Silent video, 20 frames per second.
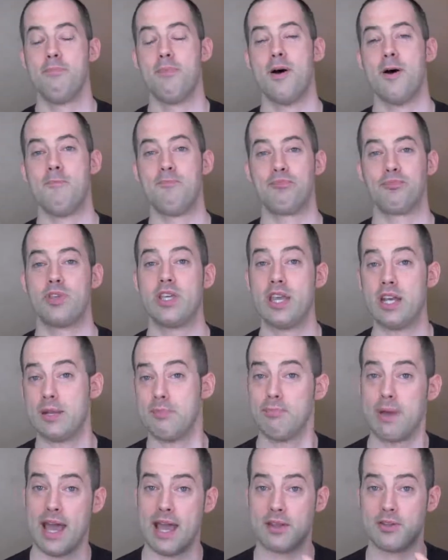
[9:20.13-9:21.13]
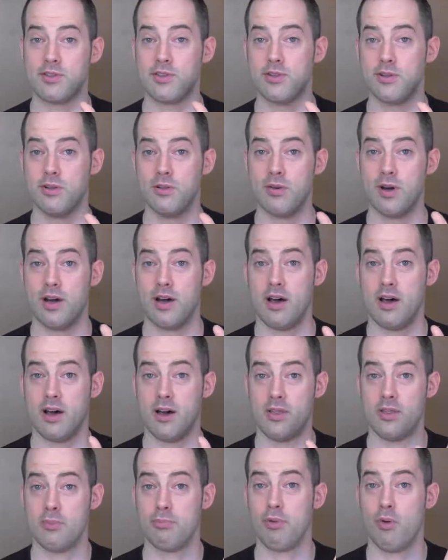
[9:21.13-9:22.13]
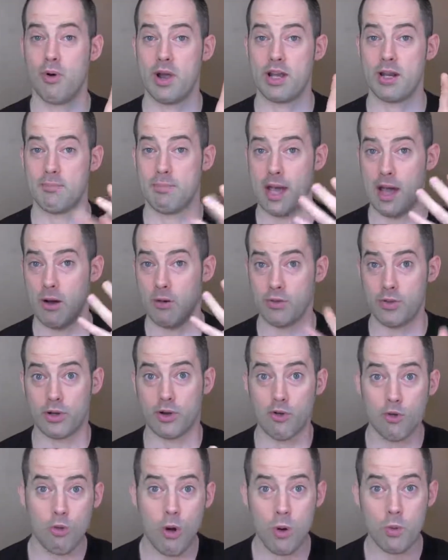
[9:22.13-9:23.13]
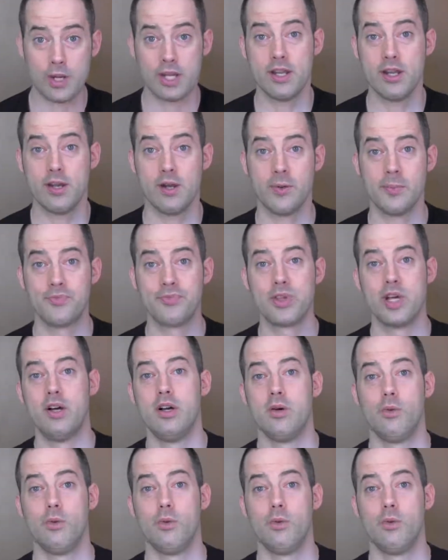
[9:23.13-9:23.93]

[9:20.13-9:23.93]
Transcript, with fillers: But getting back to uh, the point about the quote here,